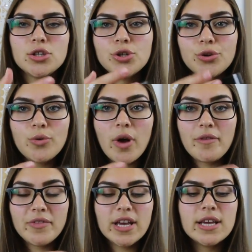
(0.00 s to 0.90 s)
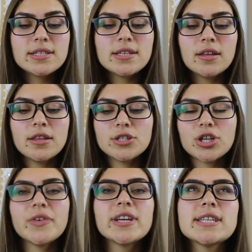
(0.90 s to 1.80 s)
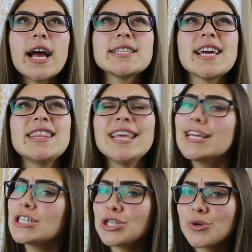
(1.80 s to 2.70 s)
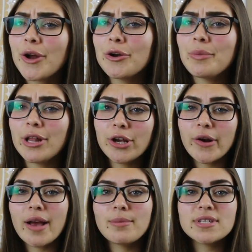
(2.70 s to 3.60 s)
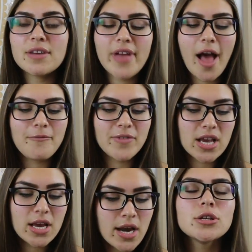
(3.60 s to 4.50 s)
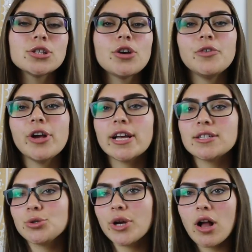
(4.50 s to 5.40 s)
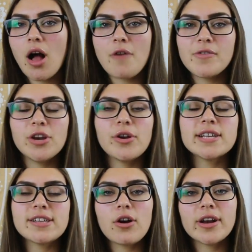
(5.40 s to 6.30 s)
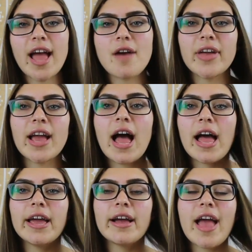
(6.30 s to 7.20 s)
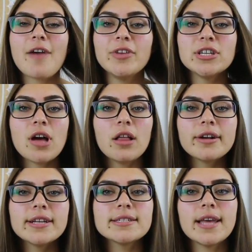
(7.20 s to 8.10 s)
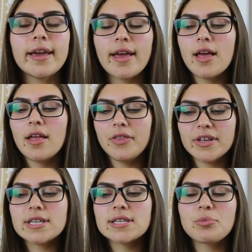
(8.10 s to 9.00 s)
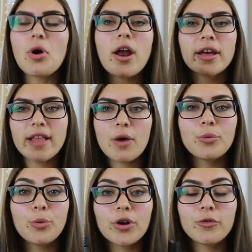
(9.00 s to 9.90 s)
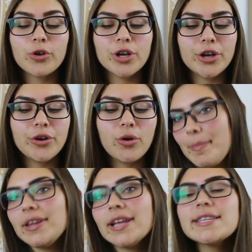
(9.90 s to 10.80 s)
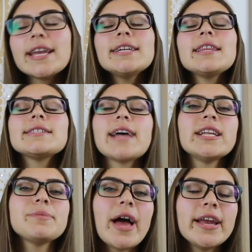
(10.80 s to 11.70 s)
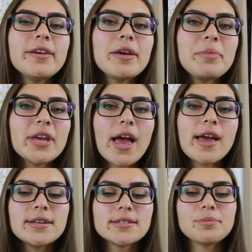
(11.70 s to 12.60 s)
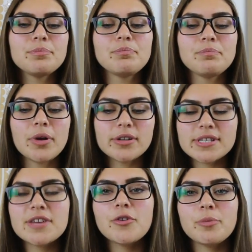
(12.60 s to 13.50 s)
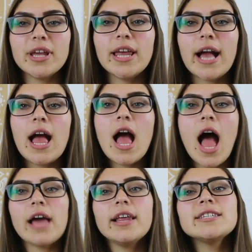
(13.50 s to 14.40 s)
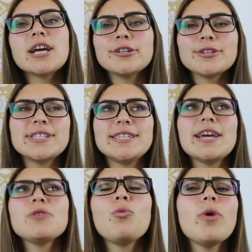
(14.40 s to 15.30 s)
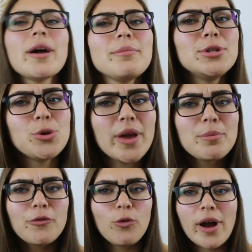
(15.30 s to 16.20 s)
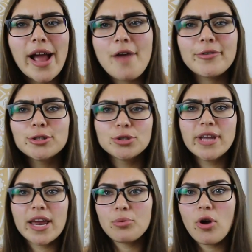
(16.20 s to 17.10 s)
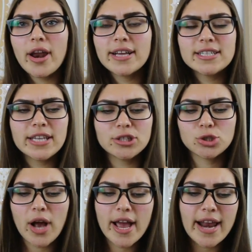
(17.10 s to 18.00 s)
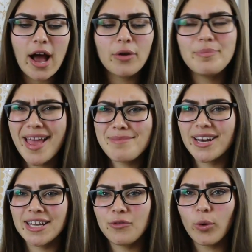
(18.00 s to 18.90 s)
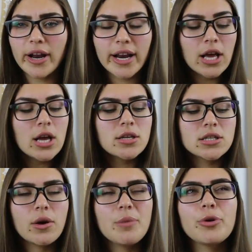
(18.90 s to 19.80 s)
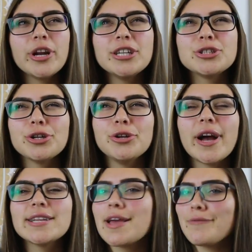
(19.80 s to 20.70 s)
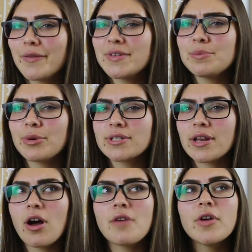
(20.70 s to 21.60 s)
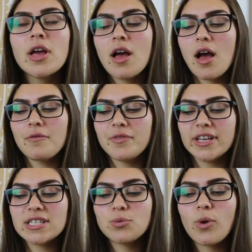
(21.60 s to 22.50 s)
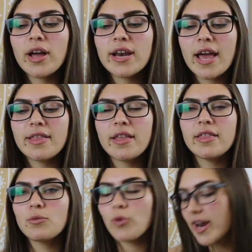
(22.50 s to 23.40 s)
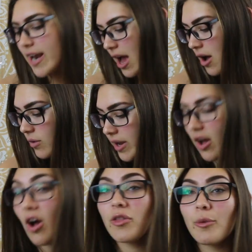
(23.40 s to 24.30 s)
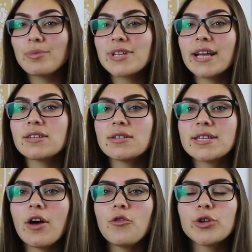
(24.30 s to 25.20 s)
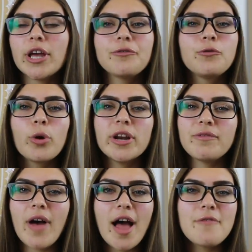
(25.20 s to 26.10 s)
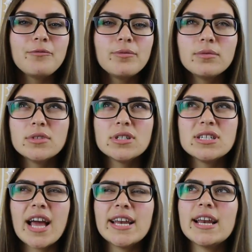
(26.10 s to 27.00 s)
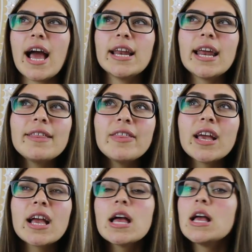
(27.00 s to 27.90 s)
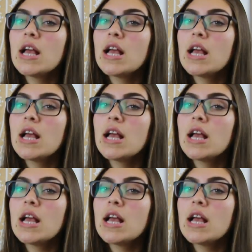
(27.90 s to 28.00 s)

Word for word: Two of these, the serving size I think is 200 milligrams of caffeine. So if you guys drink coffee and you guys already have a high caffeine tolerance, like this is a product that would work for you. But let's get into the science behind it because personally for me, like I like to understand what I'm doing before I ever get a product and like try it out and pay money for it. So I'm pretty sure you guys get 15% off of this one. And then right now on the website, it's on sale for like 45 $99 I think.